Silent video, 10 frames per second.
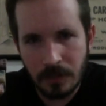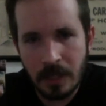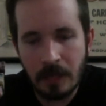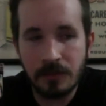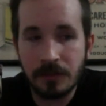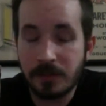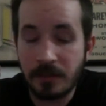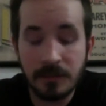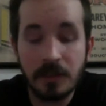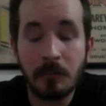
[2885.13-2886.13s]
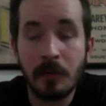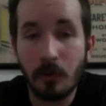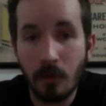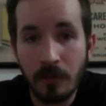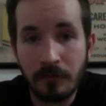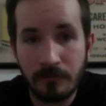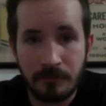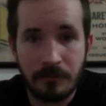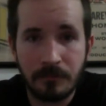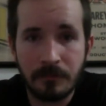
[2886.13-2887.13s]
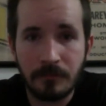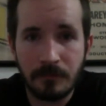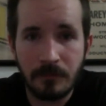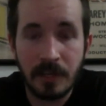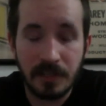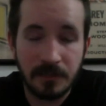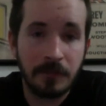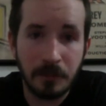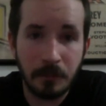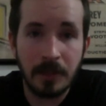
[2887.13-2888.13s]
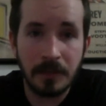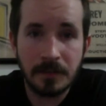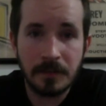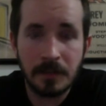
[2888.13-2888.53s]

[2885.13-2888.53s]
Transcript: And I was just like, this is going to be a rough next 50 minutes.